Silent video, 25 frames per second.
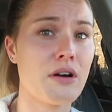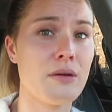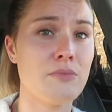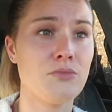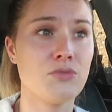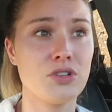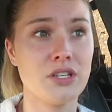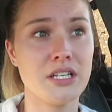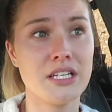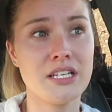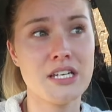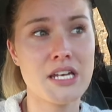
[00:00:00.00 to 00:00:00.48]
I'm
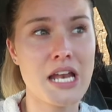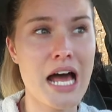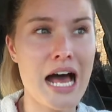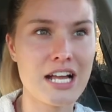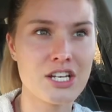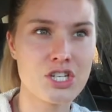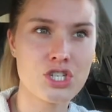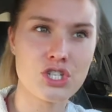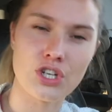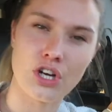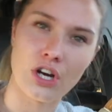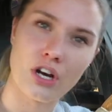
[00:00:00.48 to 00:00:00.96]
really
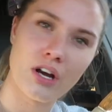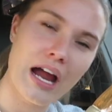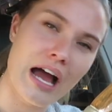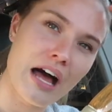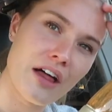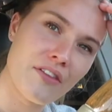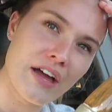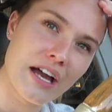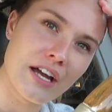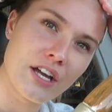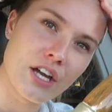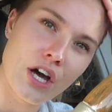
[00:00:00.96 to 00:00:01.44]
not sure
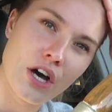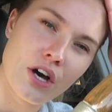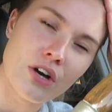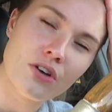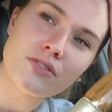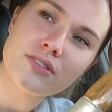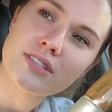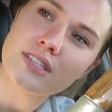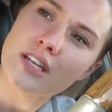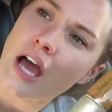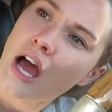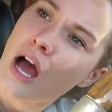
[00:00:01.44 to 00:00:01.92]
how that
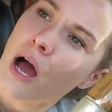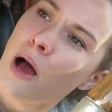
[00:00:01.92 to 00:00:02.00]
goes.